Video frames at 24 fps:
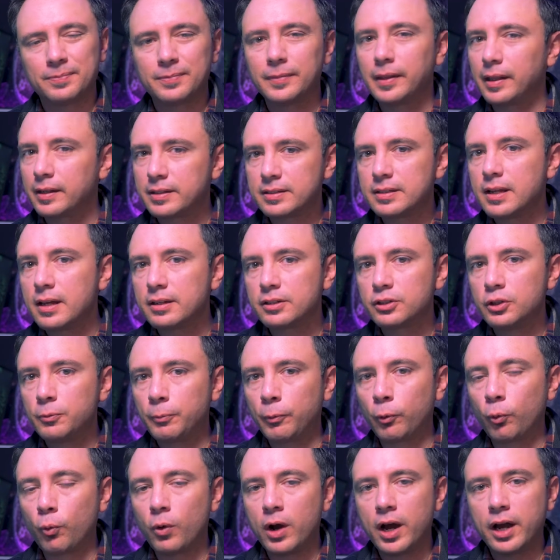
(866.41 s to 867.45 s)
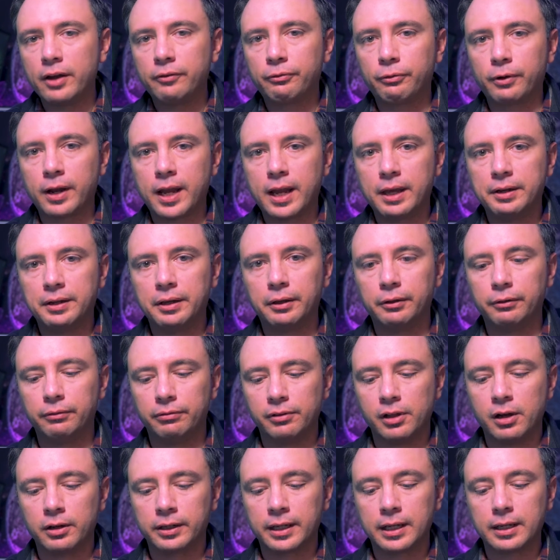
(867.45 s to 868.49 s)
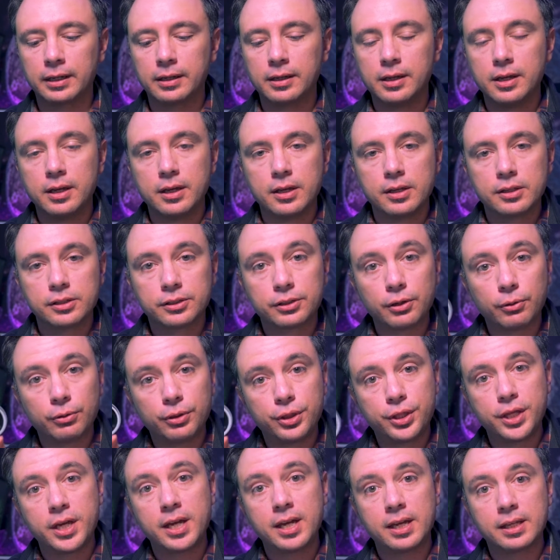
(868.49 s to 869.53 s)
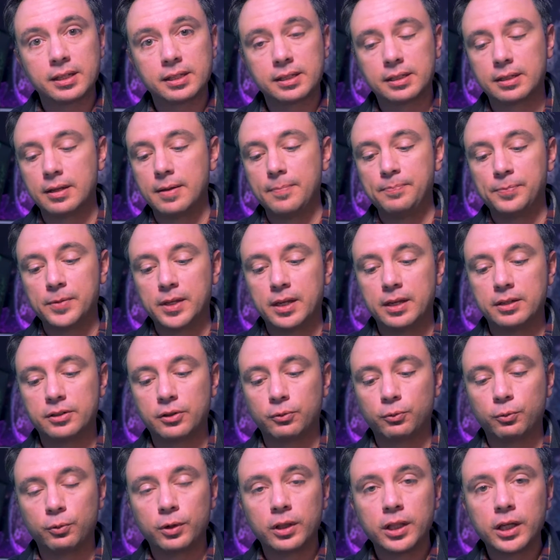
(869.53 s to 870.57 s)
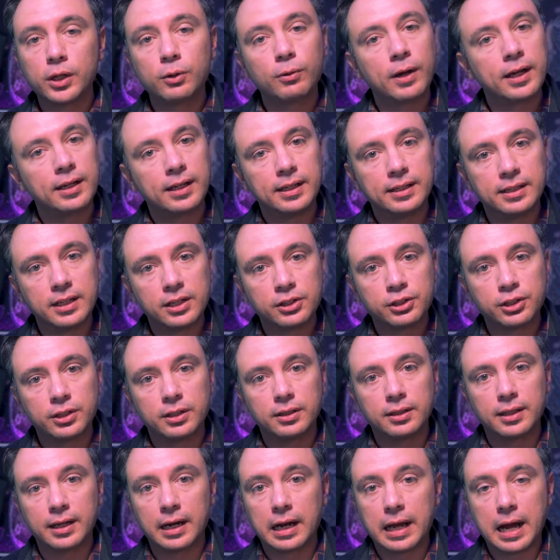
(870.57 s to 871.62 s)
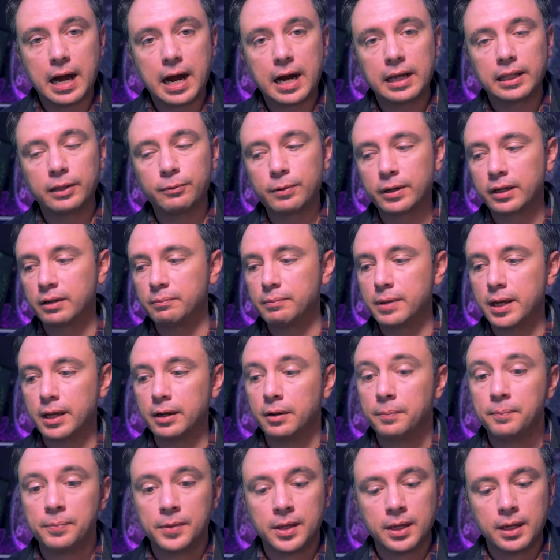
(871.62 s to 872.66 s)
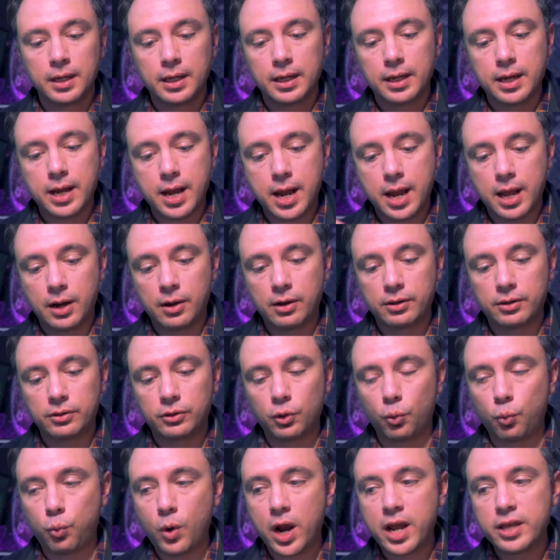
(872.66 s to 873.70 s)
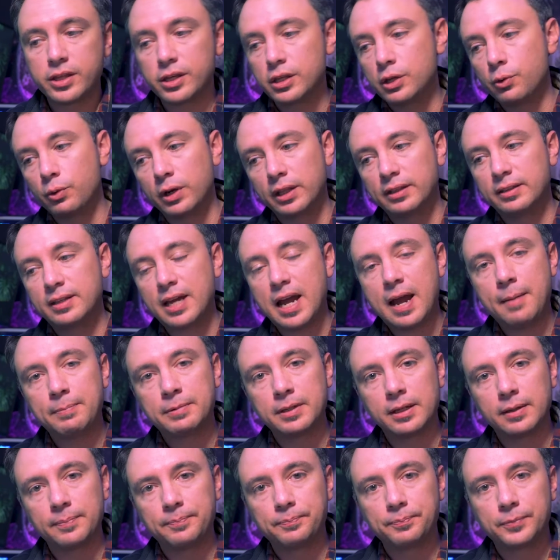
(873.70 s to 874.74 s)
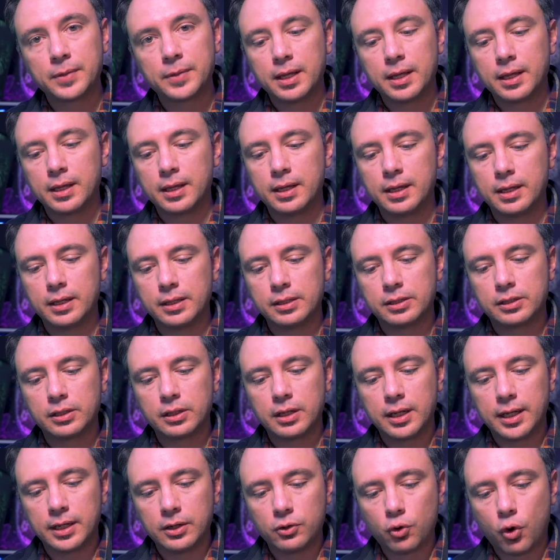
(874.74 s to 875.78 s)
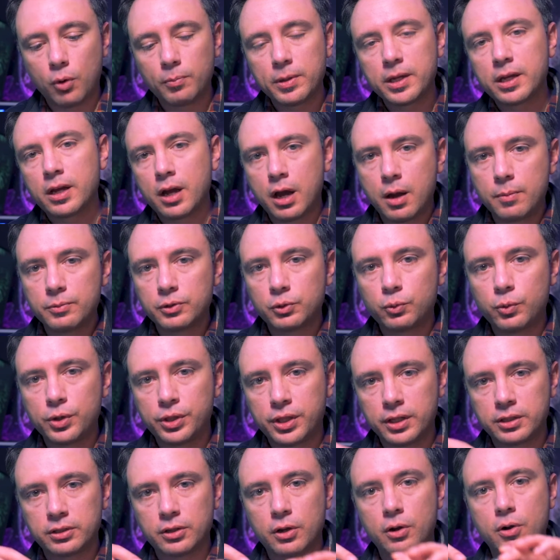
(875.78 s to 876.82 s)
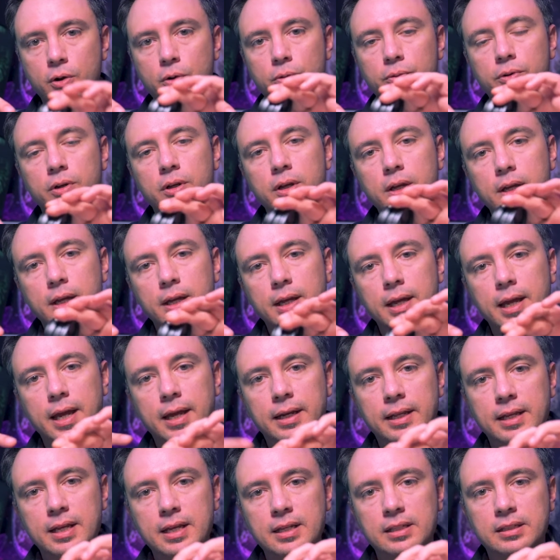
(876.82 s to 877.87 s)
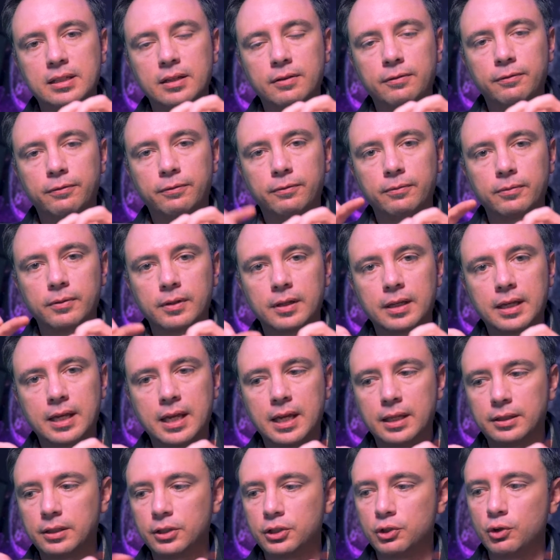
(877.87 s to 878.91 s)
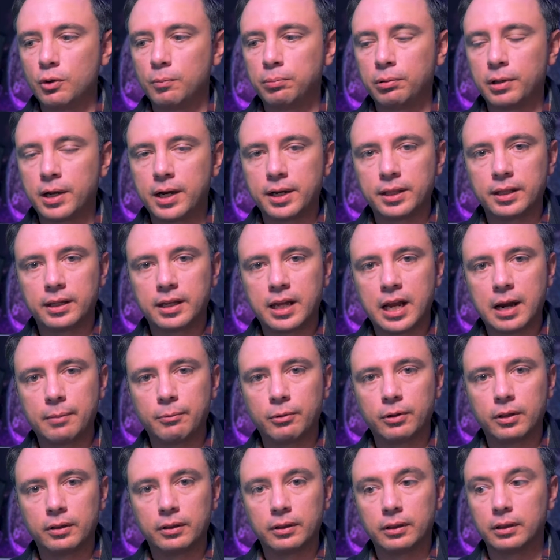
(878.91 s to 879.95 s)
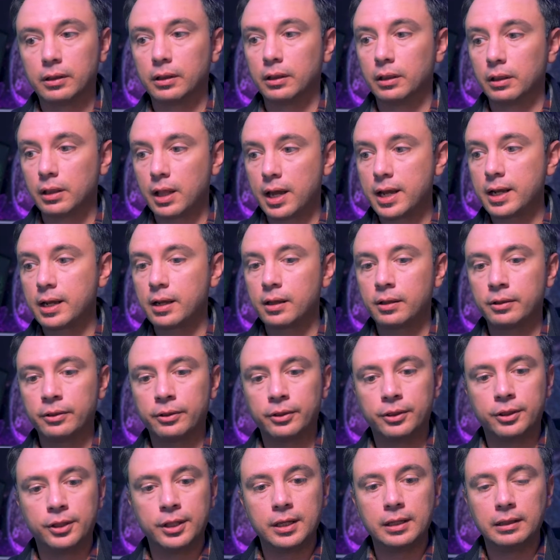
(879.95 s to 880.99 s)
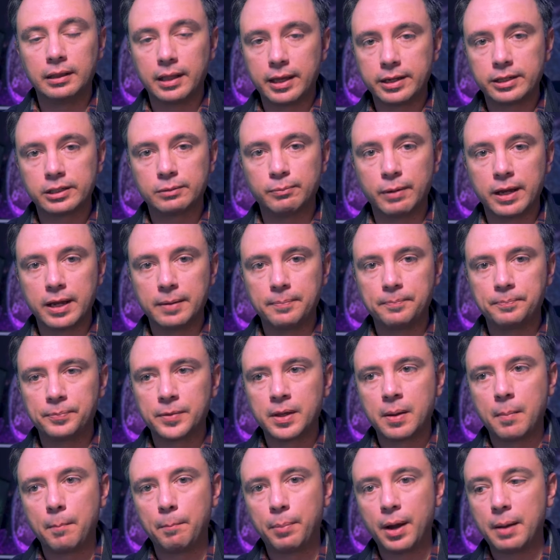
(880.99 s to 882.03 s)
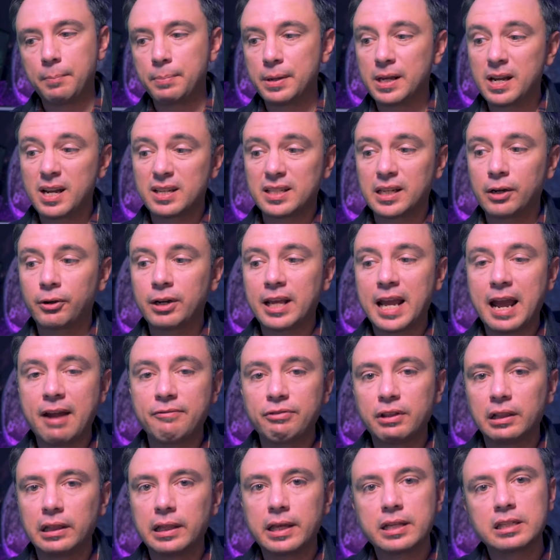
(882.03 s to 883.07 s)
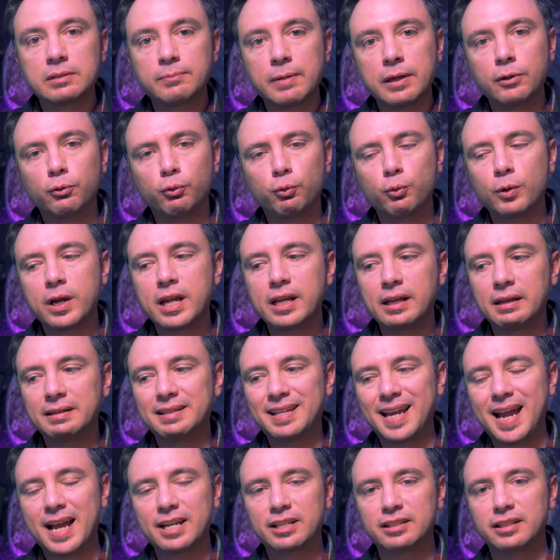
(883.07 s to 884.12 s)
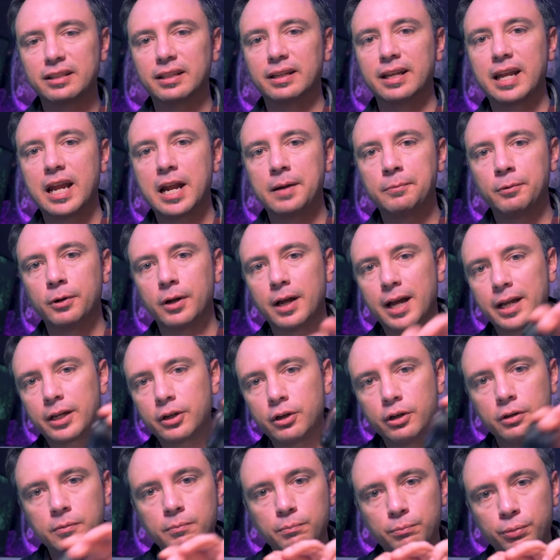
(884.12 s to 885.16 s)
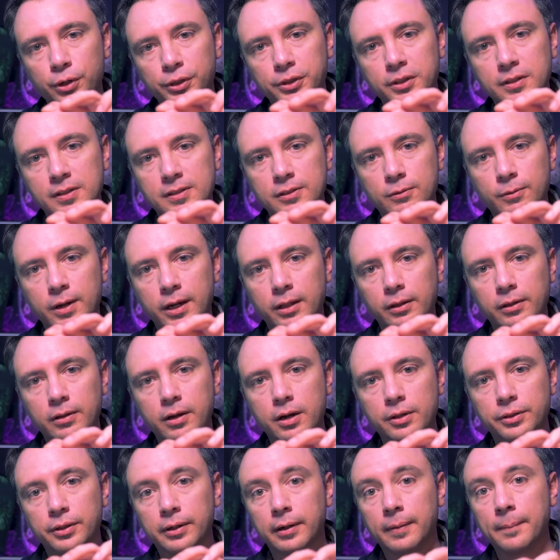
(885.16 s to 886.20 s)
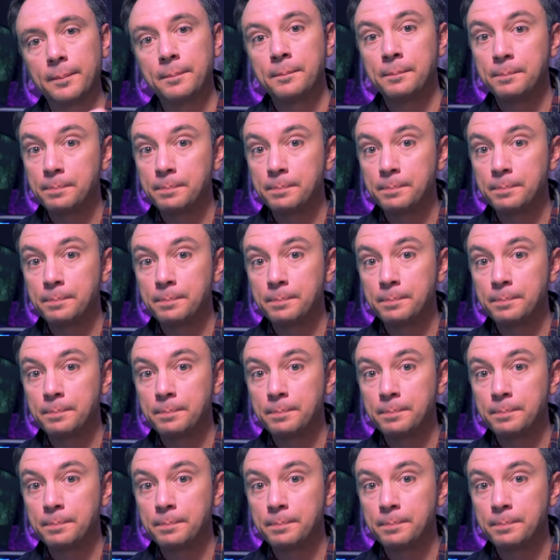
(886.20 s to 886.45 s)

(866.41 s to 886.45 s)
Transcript: It's not super wide for handheld vlogging. So this is a really great addition that I highly recommend. And the way that you would adapt it is it normally comes with its own adhesive kit that you apply to the camera like the LensMate. But because I already have the LensMate ring attached to the camera, I couldn't put this directly on there.